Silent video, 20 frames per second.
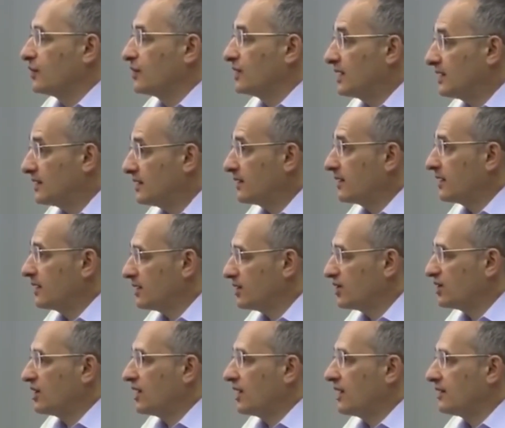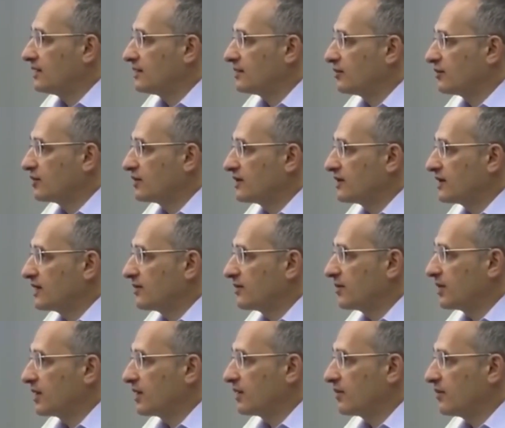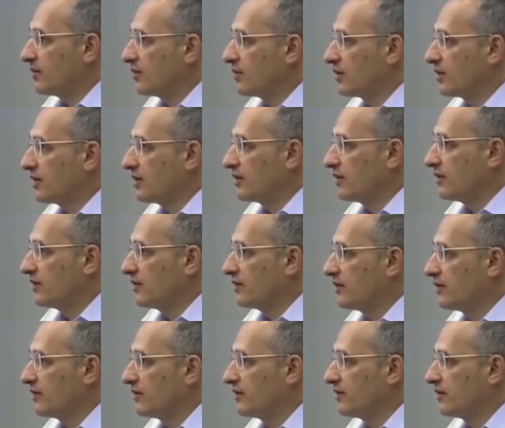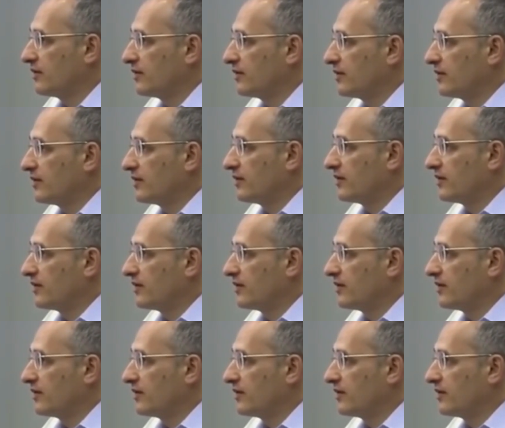We can observe early signs of this already here in St. Petersburg.